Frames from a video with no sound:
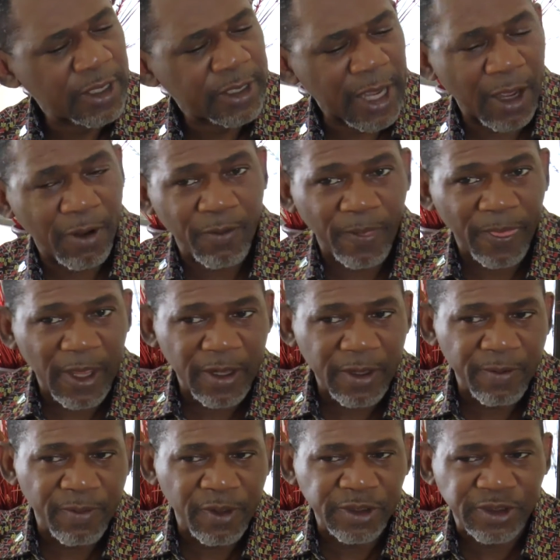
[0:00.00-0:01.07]
Now,
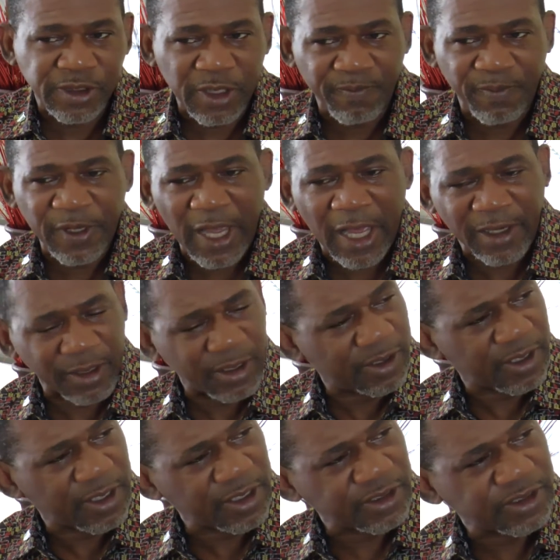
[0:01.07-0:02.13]
simply
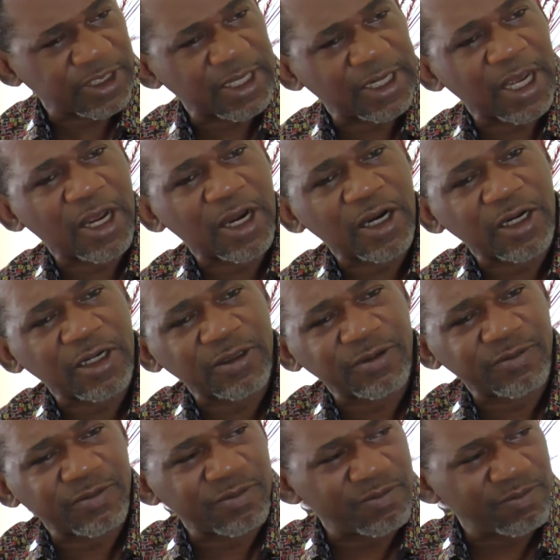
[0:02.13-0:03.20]
another thing is that
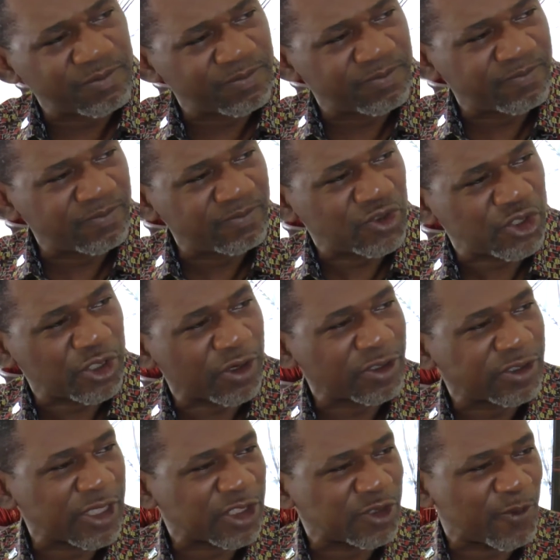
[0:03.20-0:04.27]
our
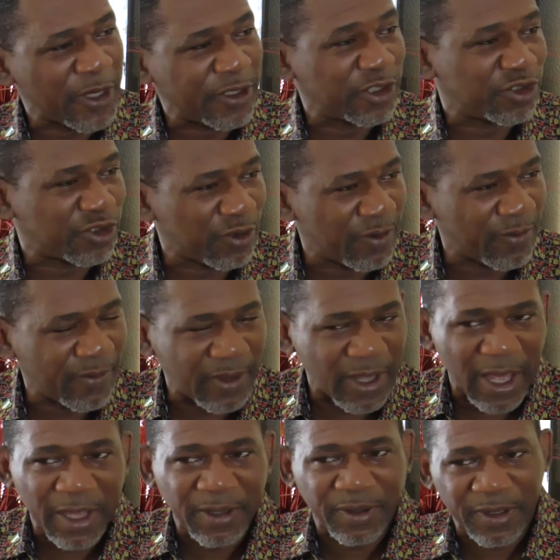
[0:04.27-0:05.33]
security expenditure,
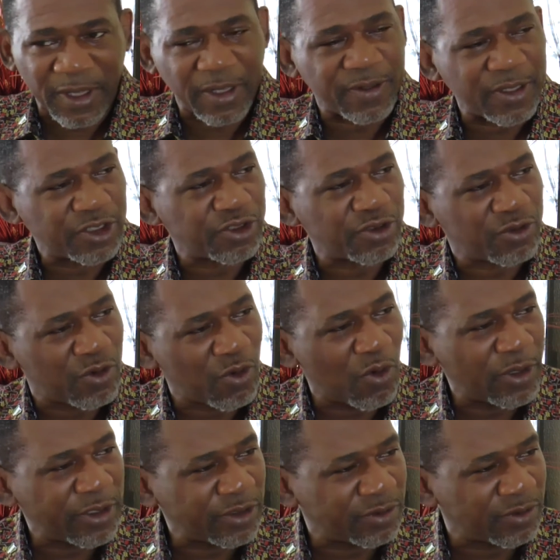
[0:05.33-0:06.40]
I think they should
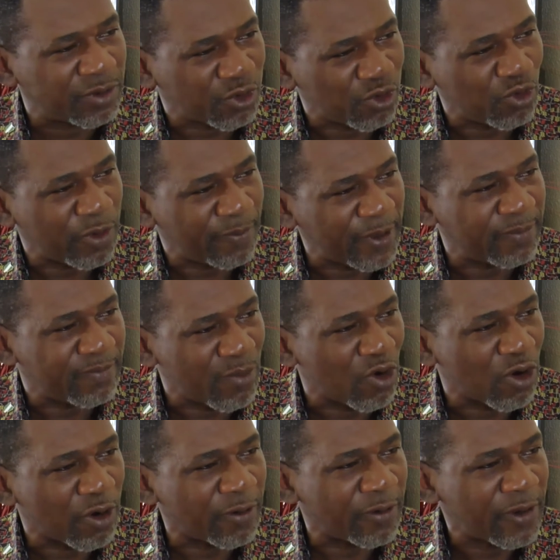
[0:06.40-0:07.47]
go through a bit
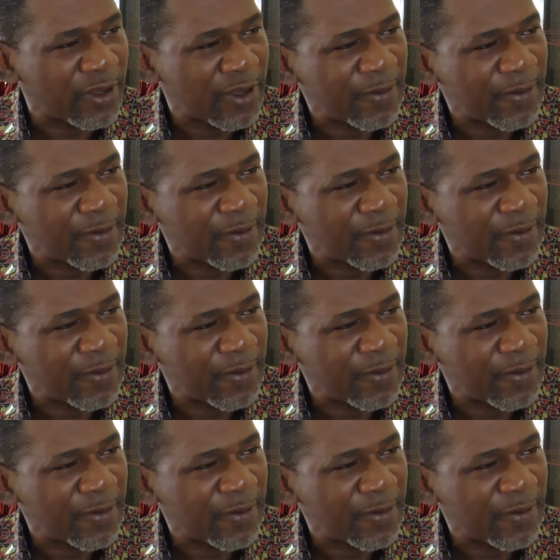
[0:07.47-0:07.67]
more,